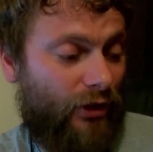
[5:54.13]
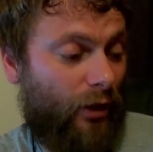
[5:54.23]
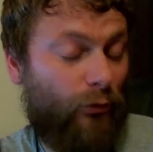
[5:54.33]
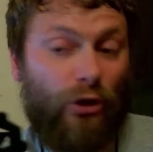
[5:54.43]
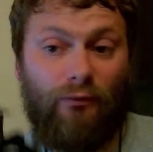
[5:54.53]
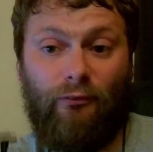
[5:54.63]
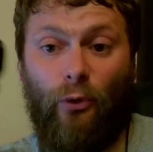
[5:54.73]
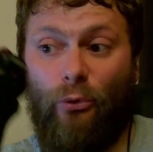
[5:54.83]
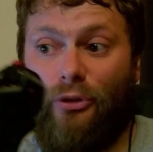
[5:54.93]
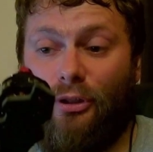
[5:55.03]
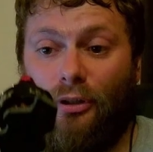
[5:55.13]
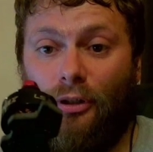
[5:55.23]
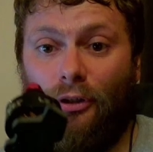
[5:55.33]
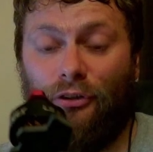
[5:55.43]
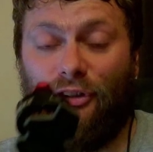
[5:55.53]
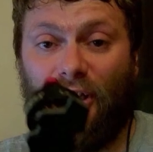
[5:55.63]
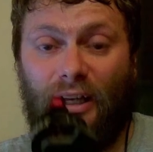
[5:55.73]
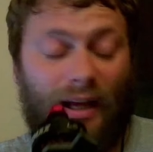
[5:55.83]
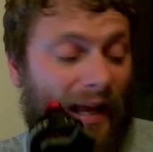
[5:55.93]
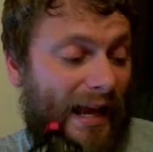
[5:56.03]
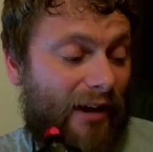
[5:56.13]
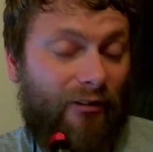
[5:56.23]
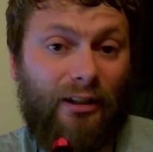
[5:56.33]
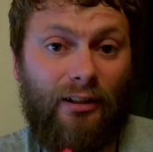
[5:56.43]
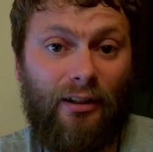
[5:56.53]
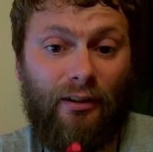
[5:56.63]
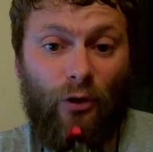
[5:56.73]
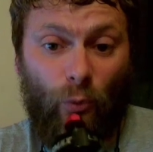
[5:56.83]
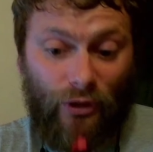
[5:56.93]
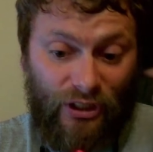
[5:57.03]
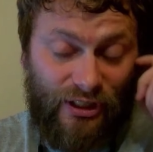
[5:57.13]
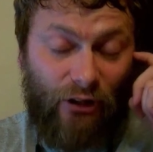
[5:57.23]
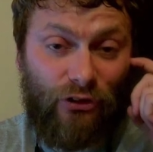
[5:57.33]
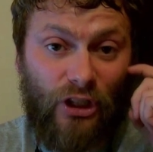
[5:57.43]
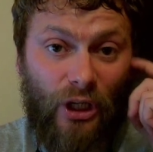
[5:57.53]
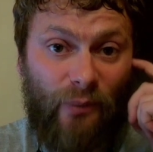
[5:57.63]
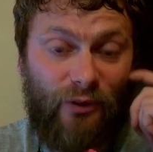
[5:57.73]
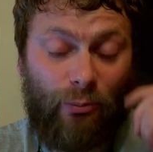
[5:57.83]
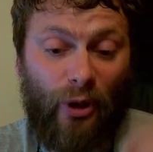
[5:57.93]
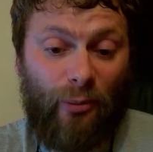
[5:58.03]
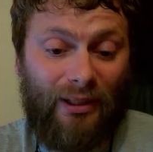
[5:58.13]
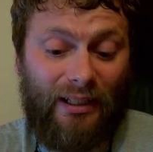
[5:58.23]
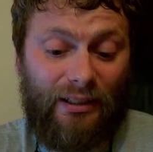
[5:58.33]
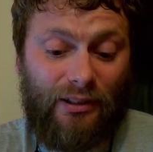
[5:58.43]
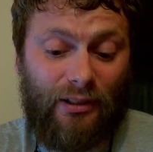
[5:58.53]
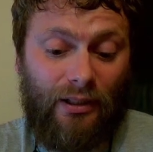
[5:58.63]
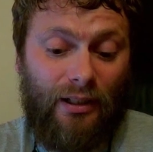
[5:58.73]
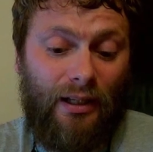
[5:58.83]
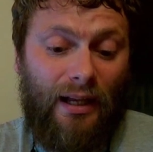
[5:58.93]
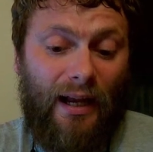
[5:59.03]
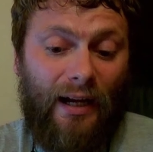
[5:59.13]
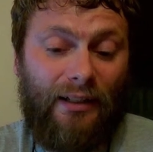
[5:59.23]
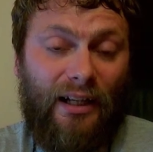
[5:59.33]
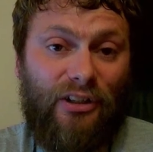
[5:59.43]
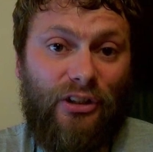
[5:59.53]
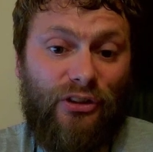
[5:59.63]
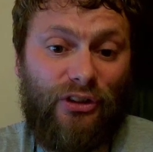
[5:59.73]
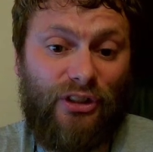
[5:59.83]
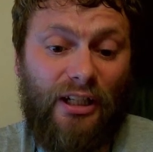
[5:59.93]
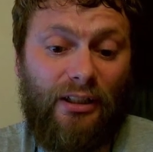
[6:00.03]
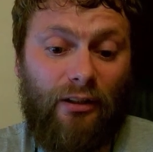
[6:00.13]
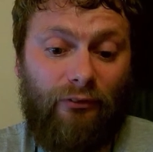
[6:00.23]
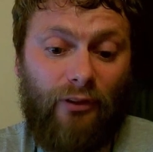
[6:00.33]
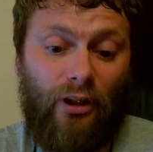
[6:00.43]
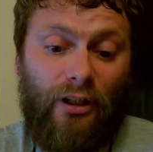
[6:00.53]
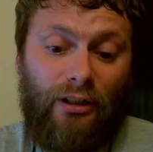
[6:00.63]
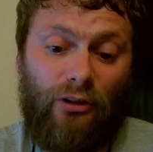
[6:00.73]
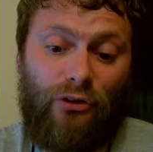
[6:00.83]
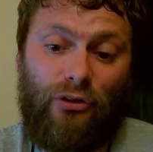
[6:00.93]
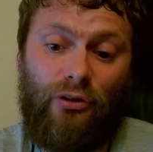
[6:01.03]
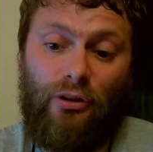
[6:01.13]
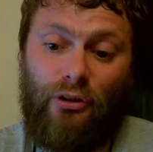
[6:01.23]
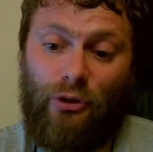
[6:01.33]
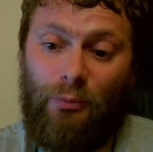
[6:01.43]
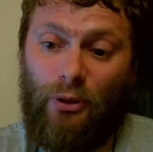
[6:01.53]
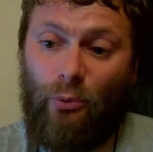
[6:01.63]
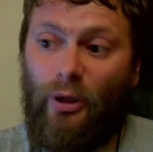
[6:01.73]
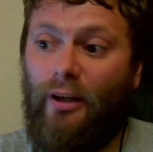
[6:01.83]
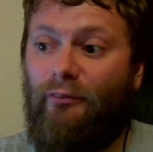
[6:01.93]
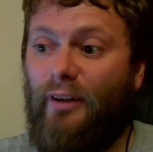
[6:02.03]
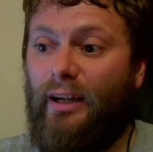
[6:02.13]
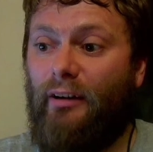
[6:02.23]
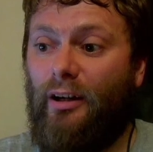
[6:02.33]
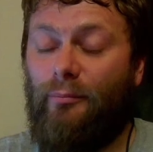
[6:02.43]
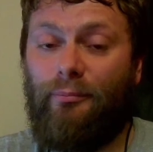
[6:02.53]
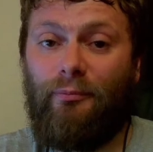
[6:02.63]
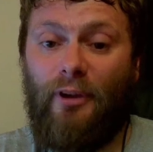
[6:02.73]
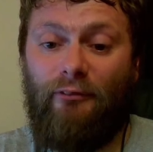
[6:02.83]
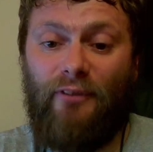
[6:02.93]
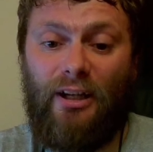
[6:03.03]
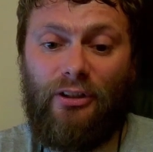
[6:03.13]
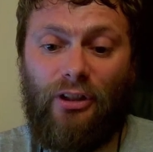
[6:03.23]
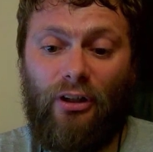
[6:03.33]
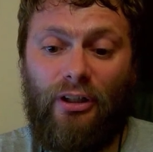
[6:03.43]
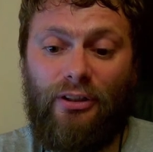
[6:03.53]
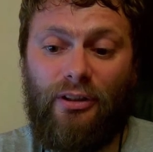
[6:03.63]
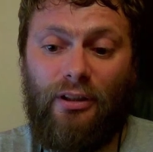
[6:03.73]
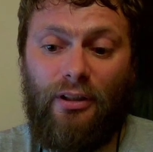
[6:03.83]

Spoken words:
I'm looking forward to hearing what this sounds like with its biplanes and actually just seeing it fly. It looks to be quite a fair size.